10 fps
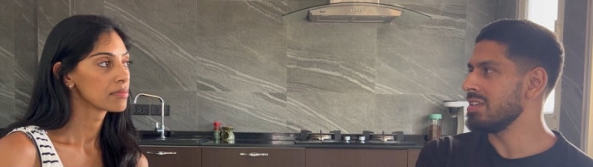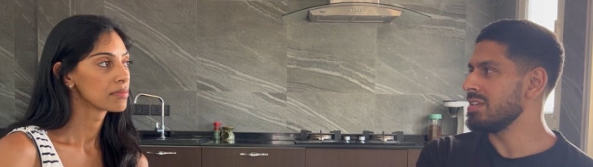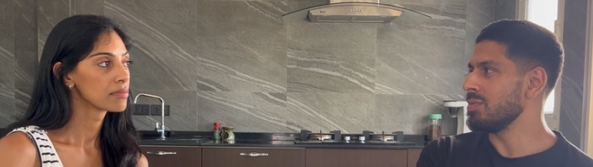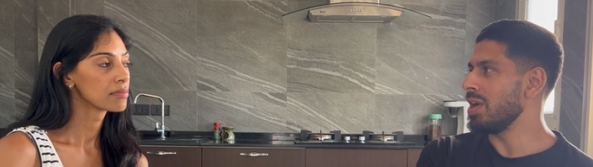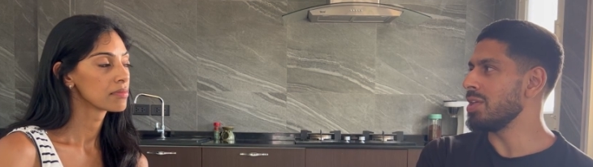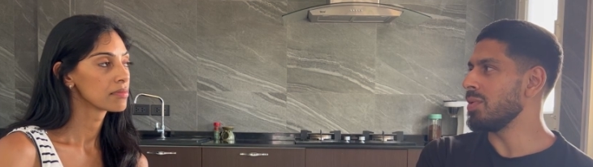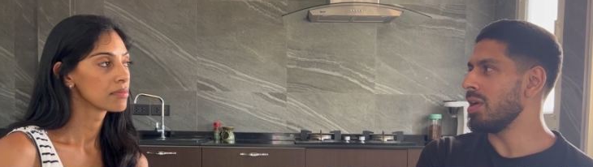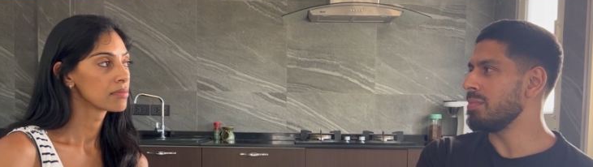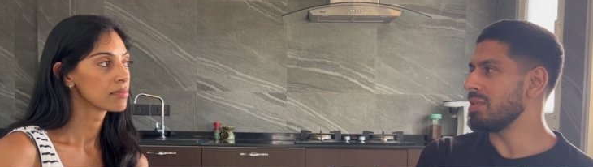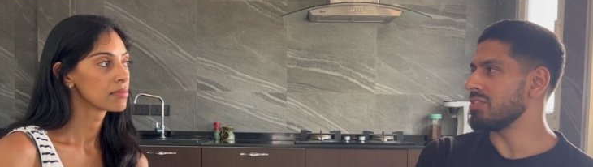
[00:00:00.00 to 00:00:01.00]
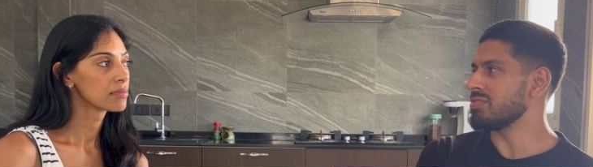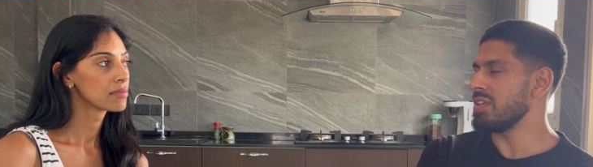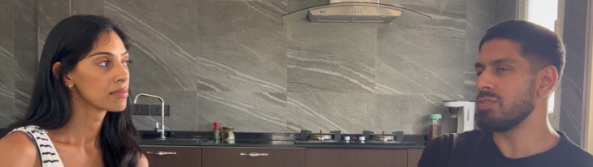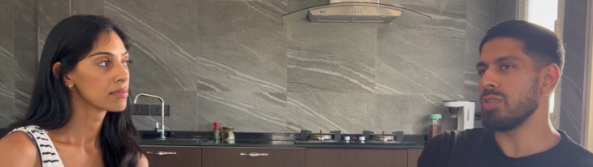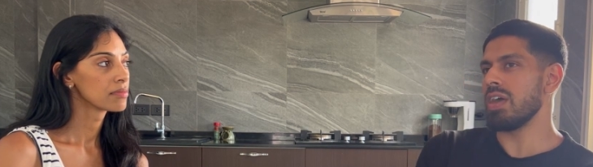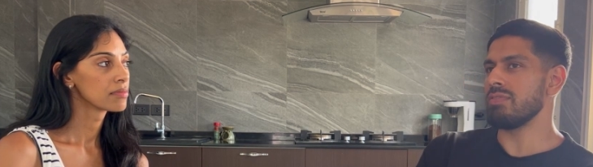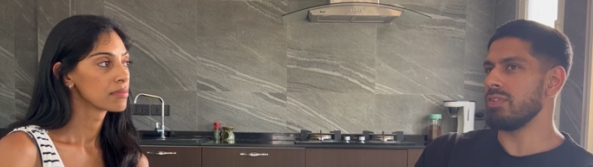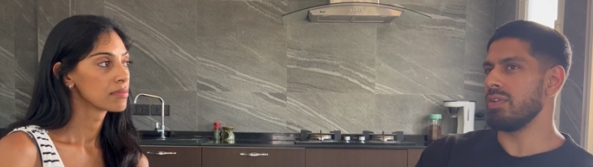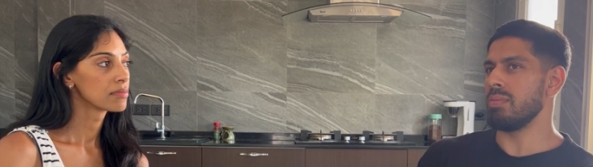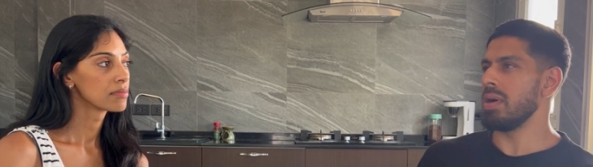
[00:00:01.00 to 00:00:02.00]
Speaker 1: where you are because if you're there
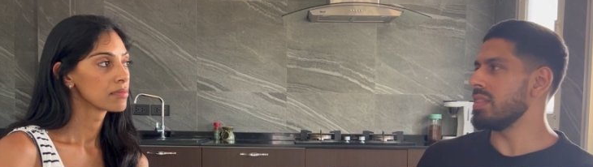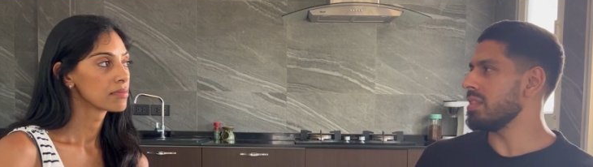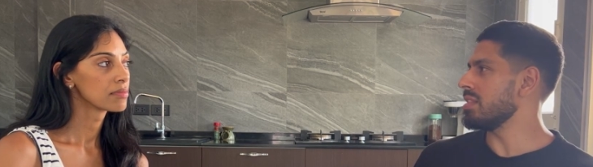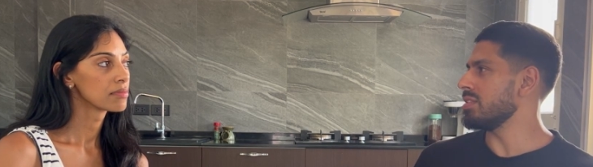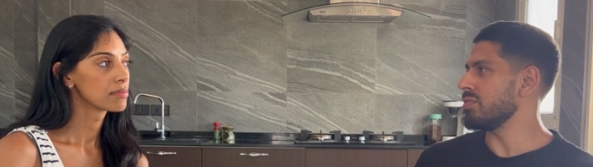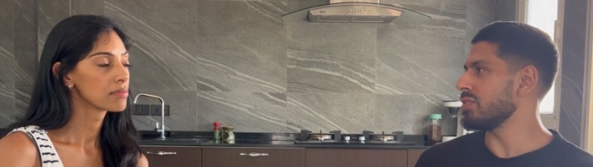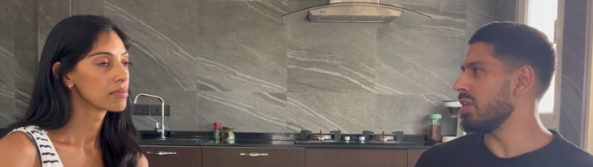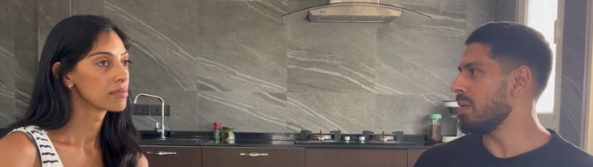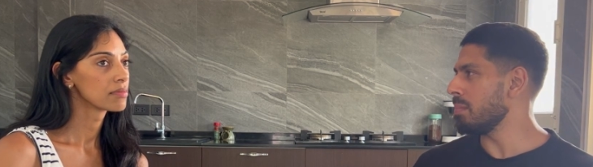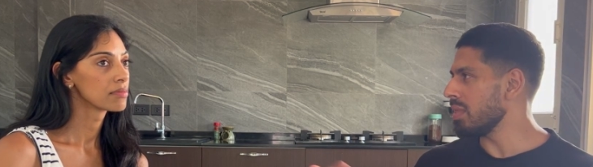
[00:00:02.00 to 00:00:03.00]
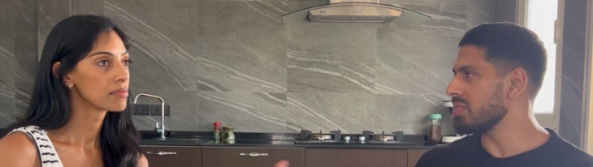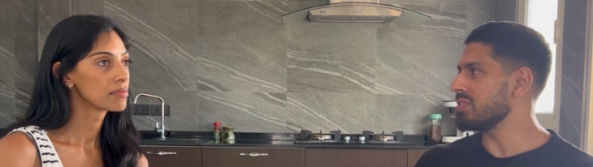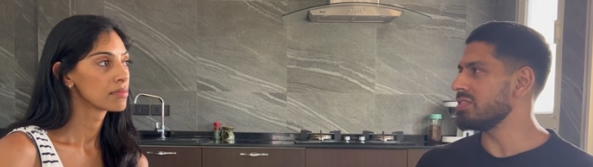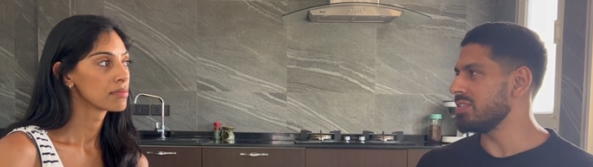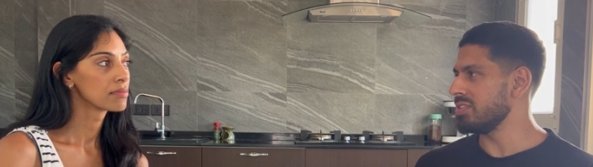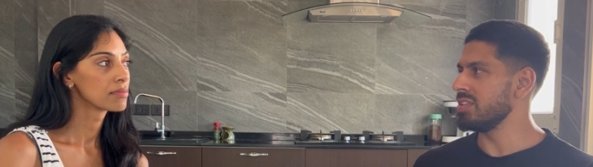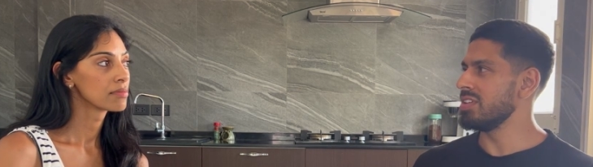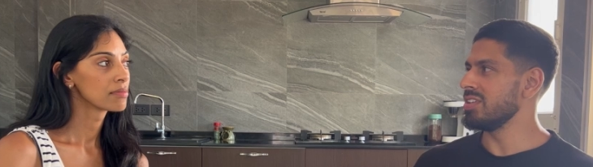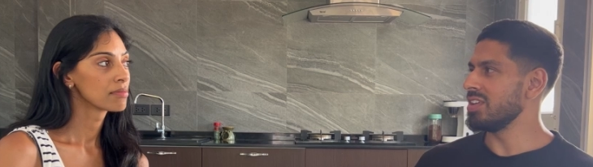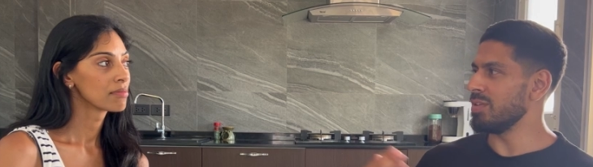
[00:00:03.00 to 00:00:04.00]
for a month, you've got a month to
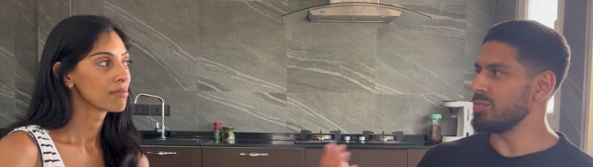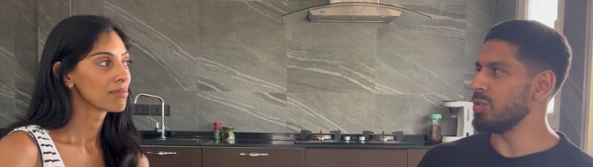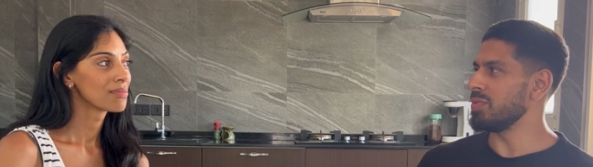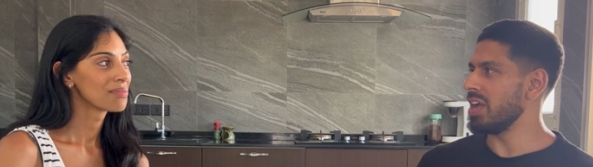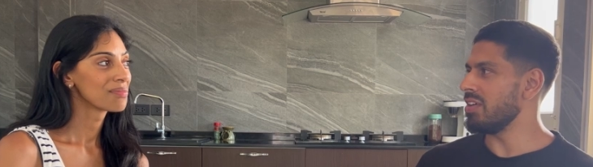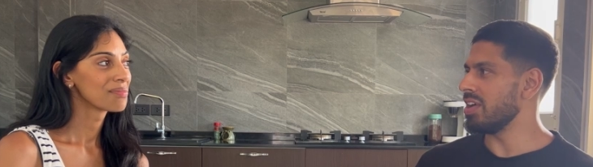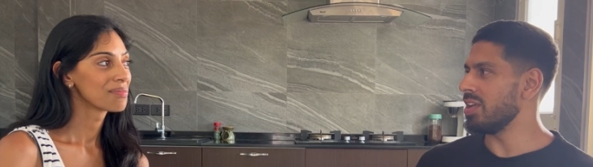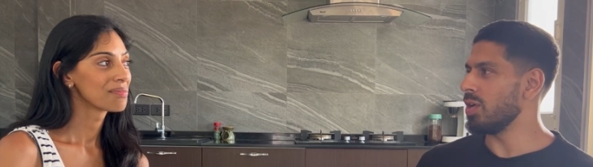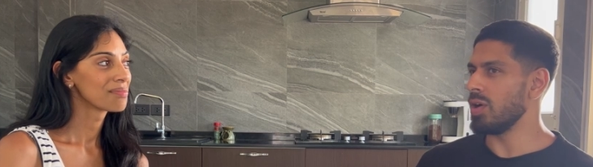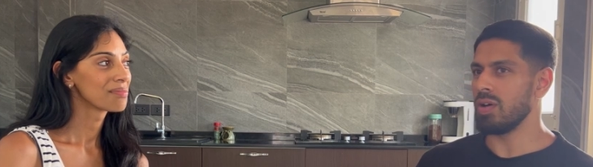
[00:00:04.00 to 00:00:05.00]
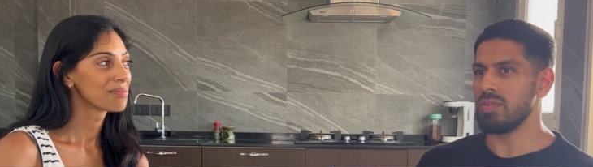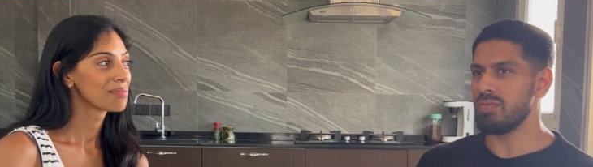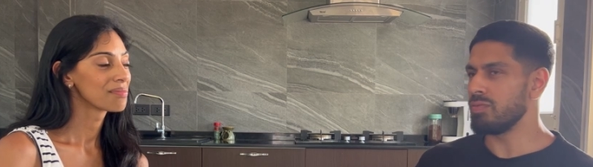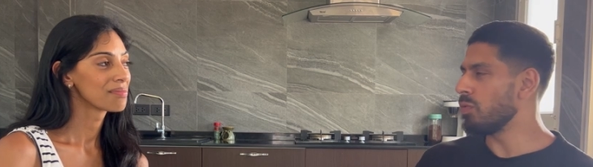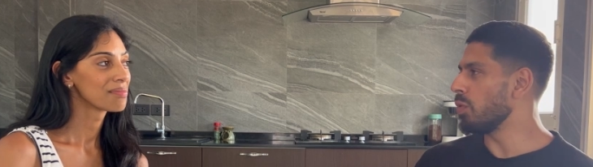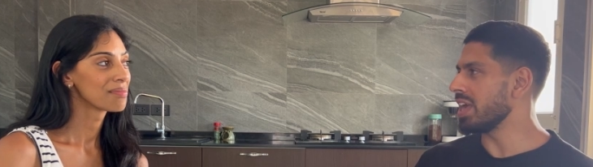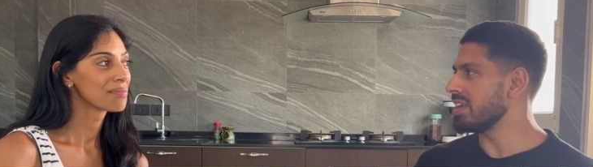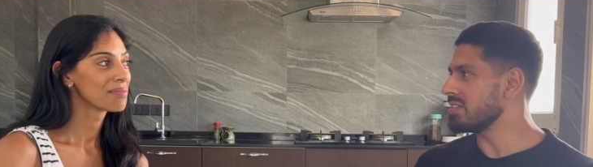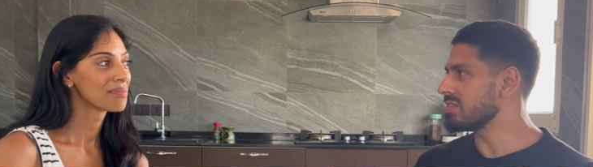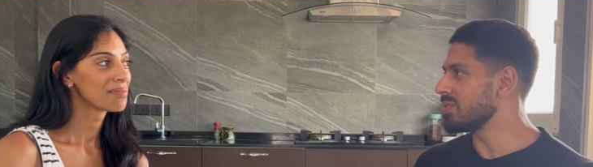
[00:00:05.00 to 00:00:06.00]
absorb the area, not four
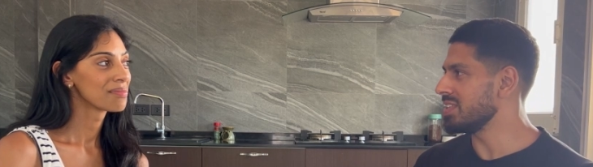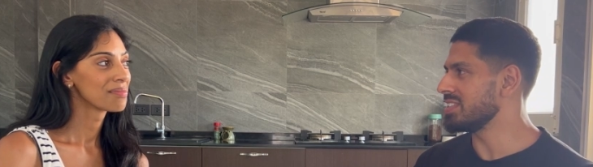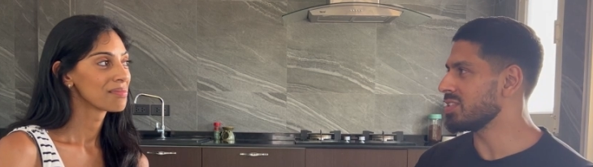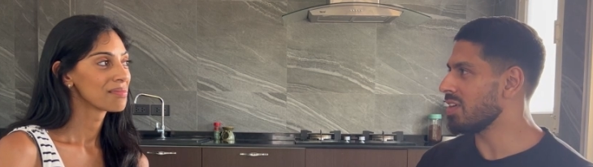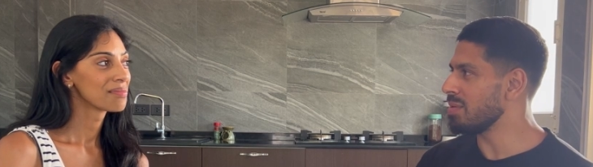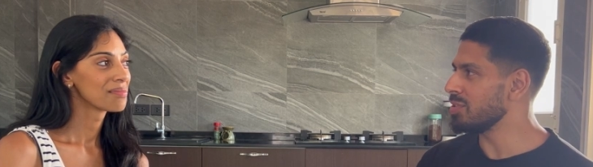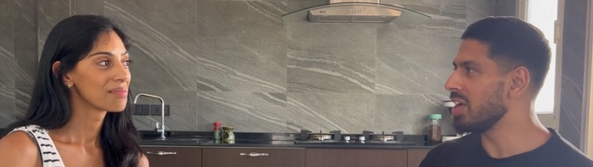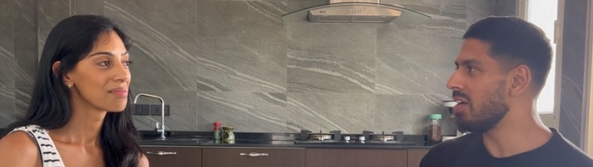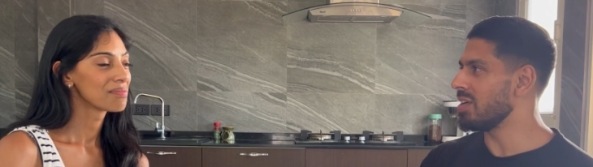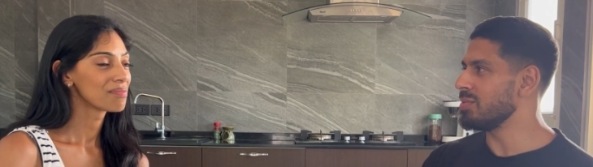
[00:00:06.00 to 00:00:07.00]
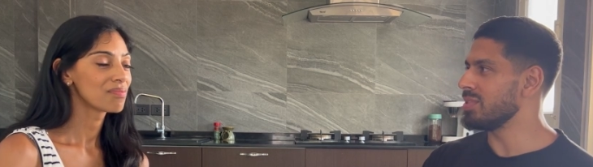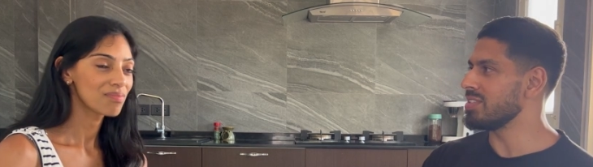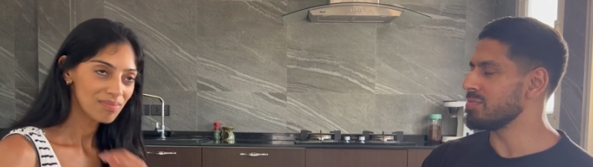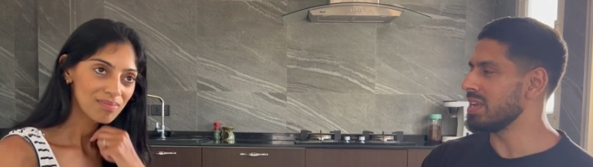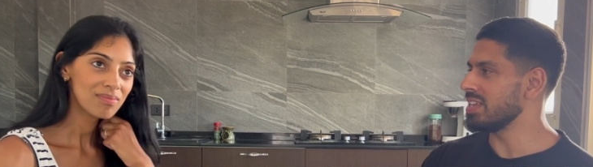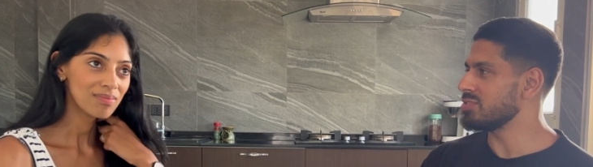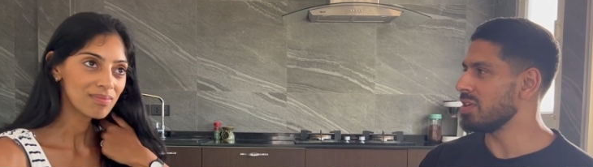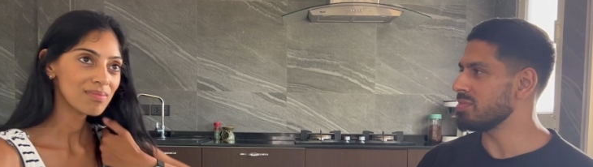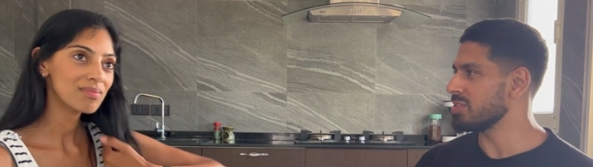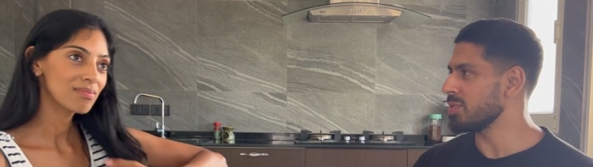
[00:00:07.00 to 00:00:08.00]
days where you to cram your diary with as many
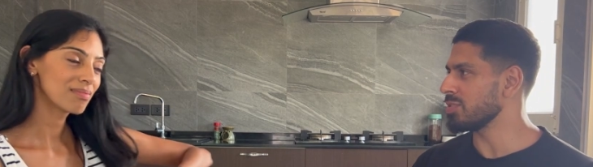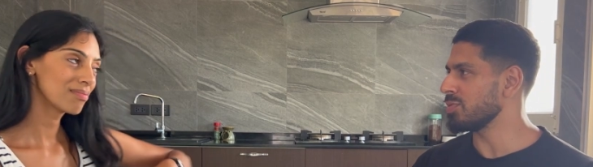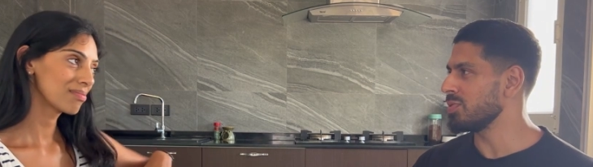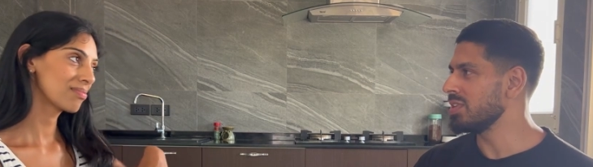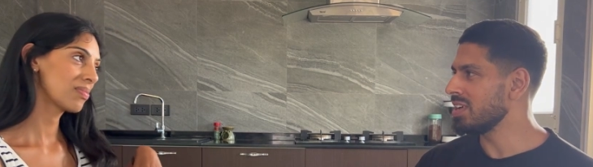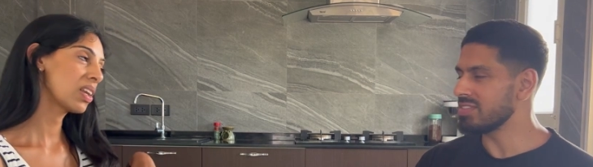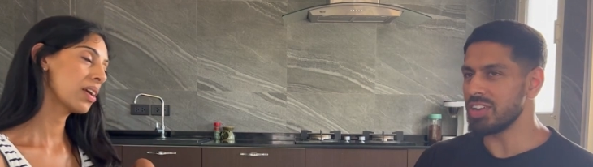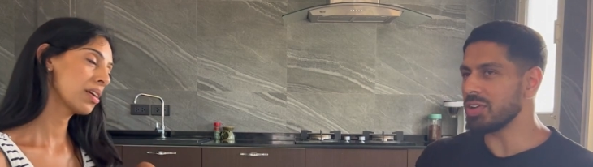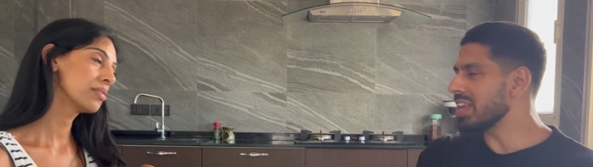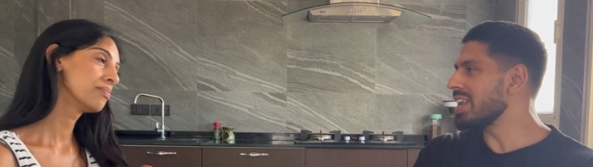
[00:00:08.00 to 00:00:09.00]
trips as possible because then you're not going to